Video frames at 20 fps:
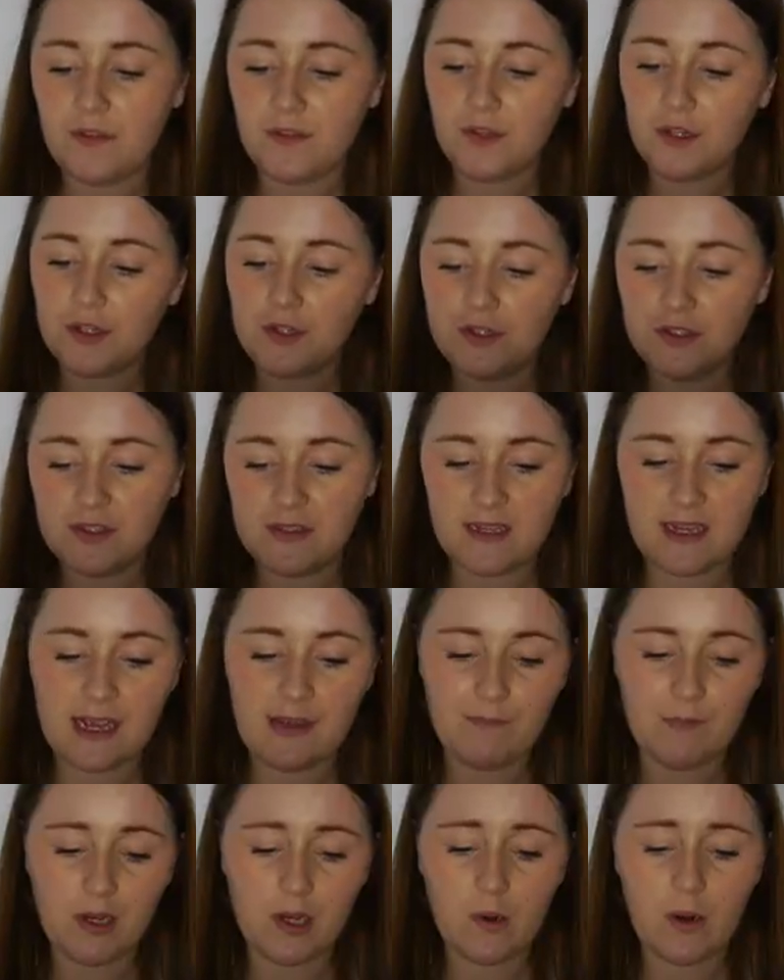found the use of the
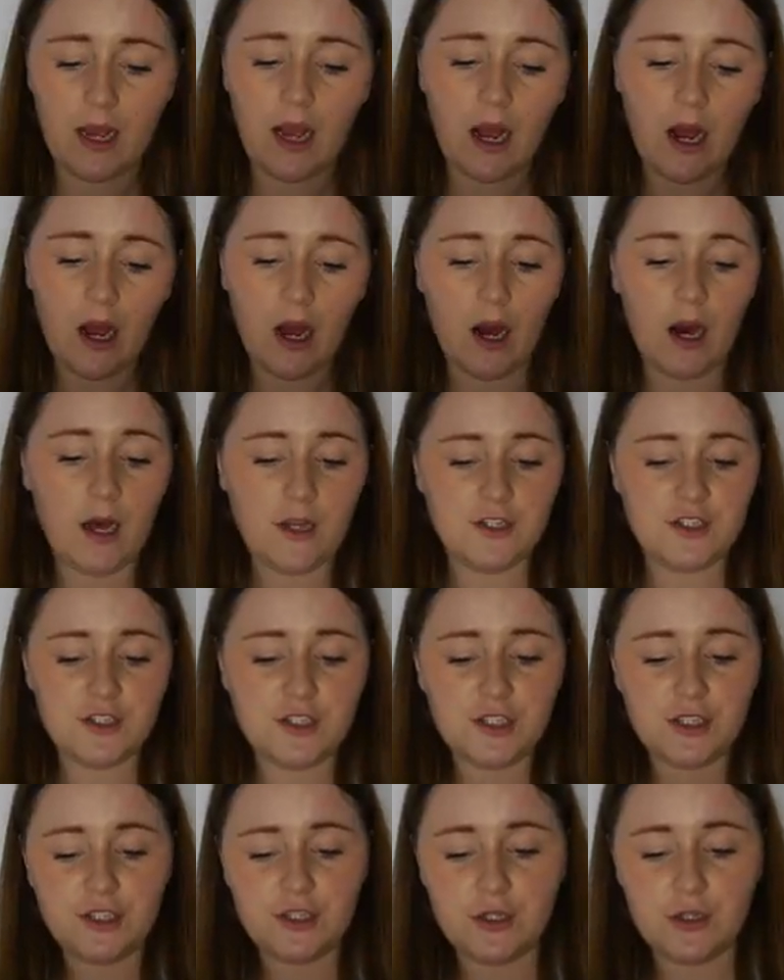camera quite hard
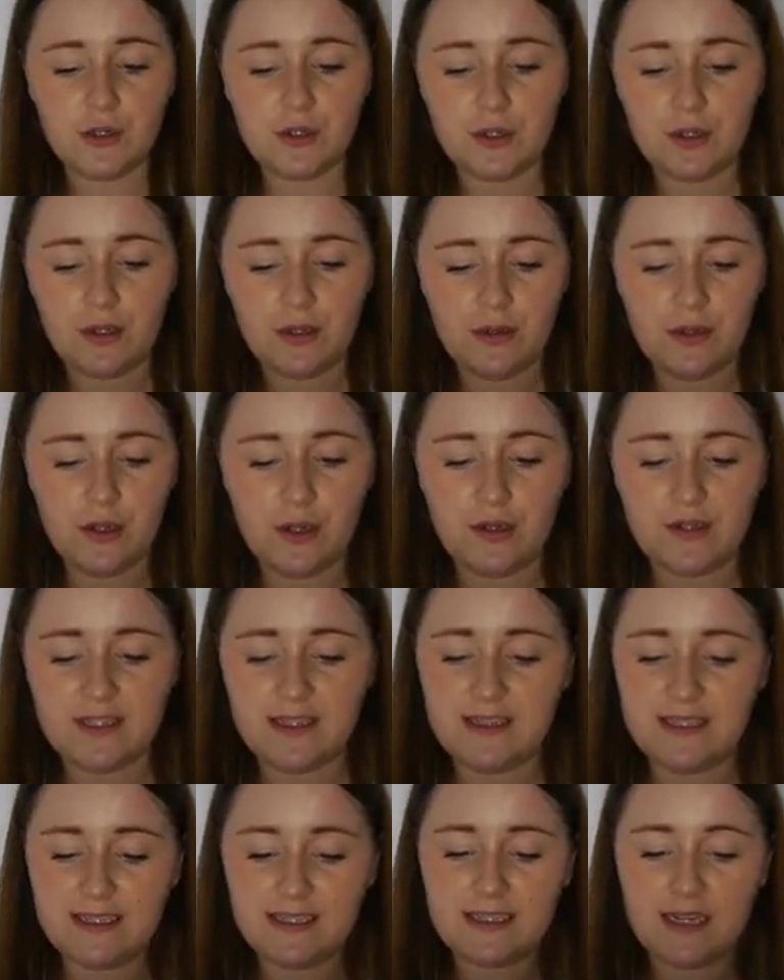due to not
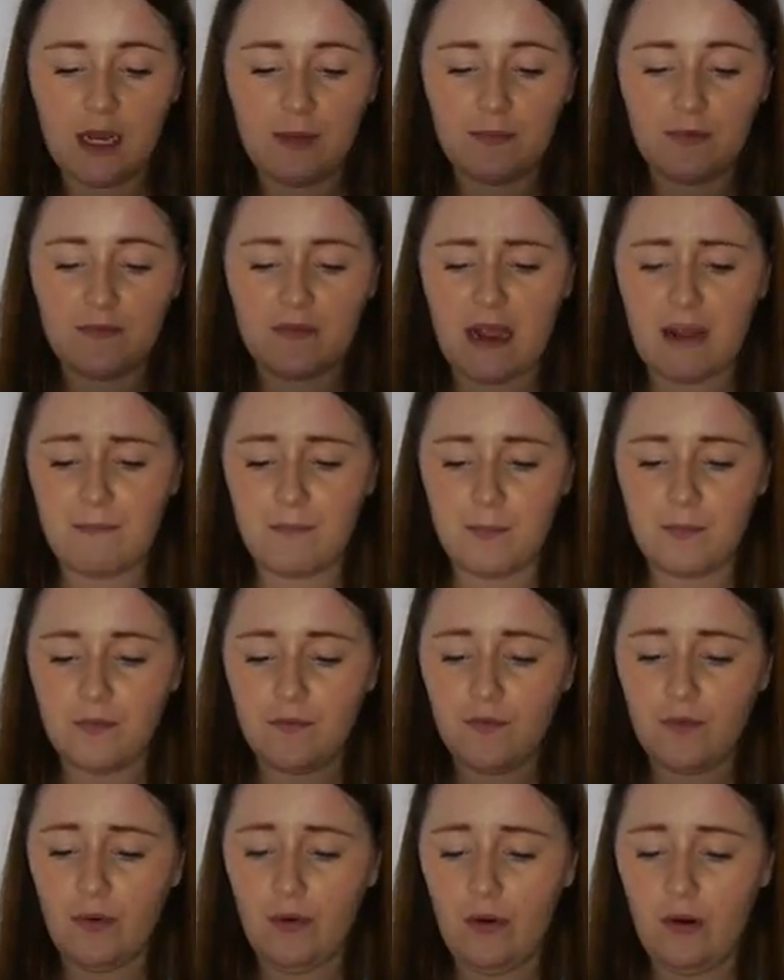using this type of camera
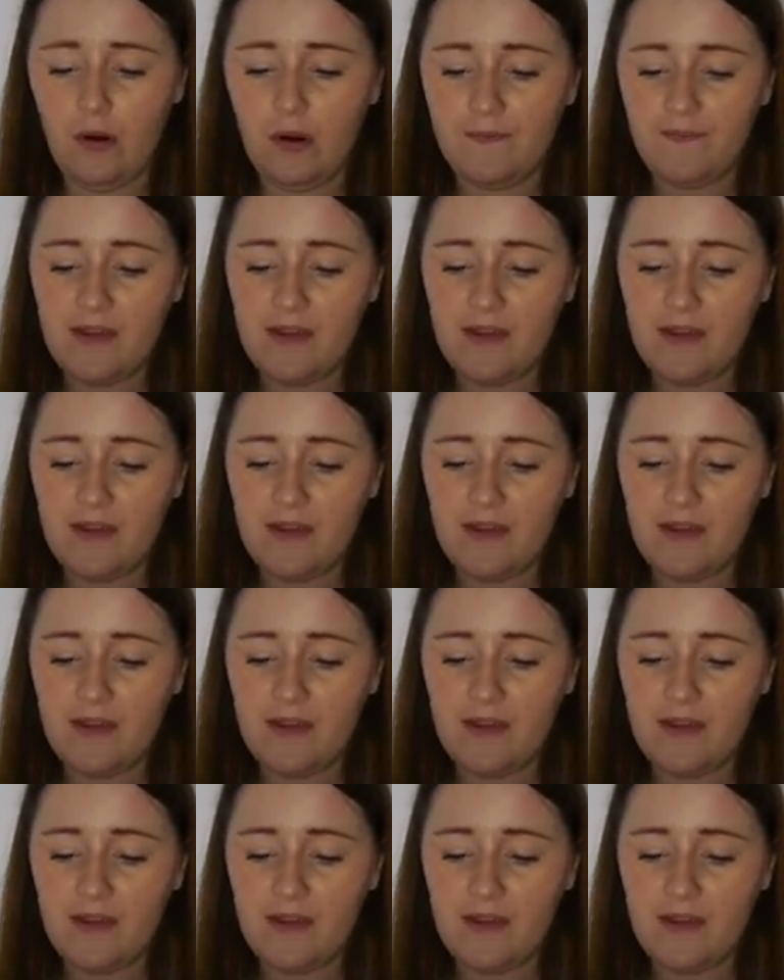before,